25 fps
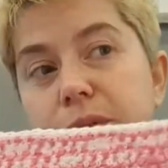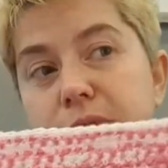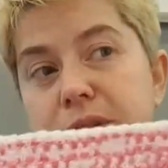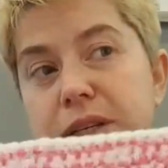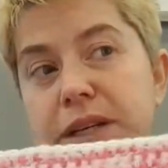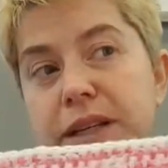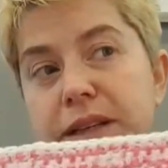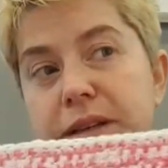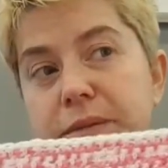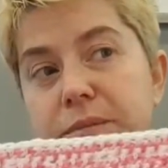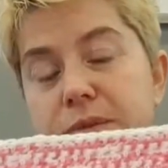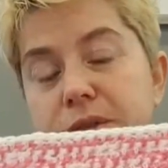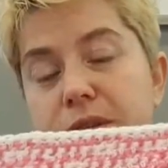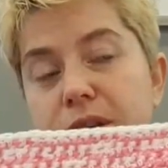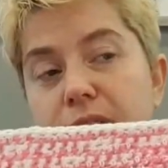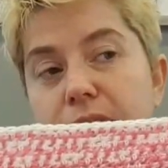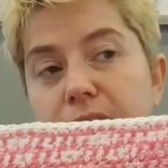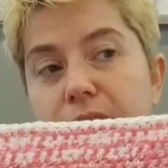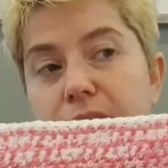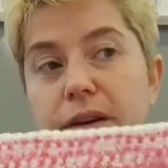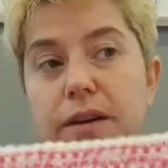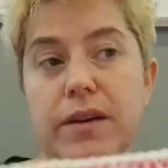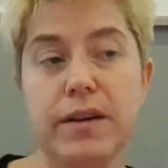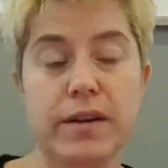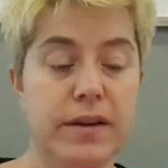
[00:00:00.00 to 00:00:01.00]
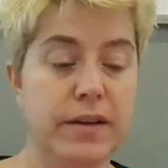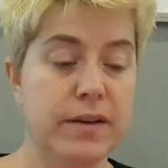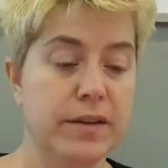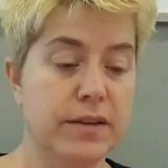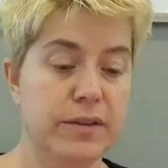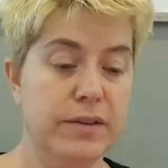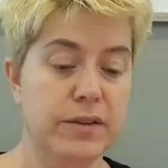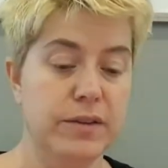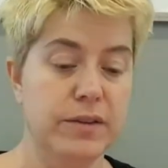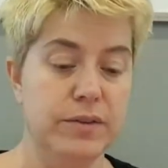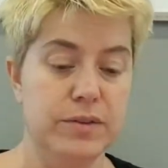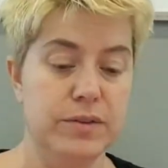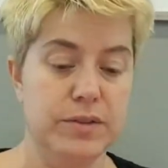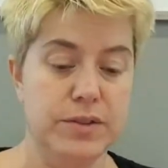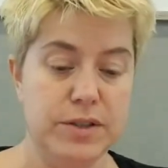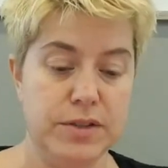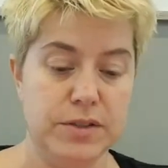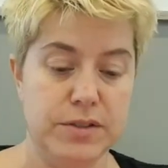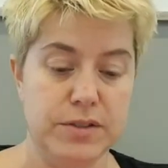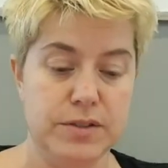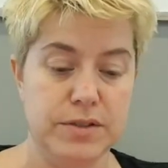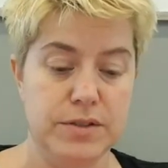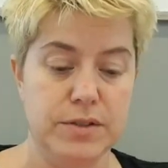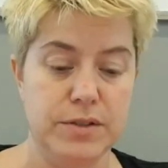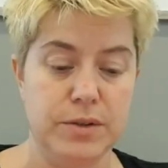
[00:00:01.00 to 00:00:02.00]
putting them together, you
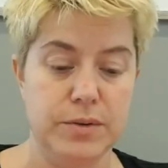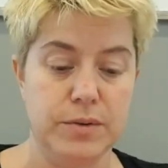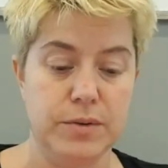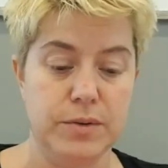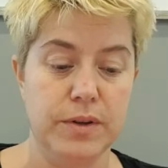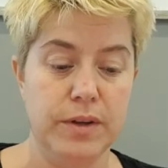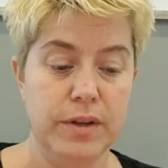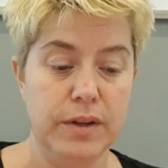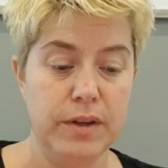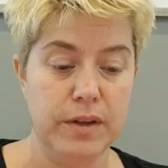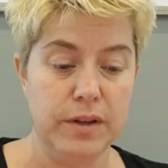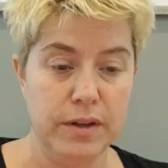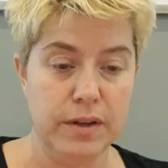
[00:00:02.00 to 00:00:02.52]
just do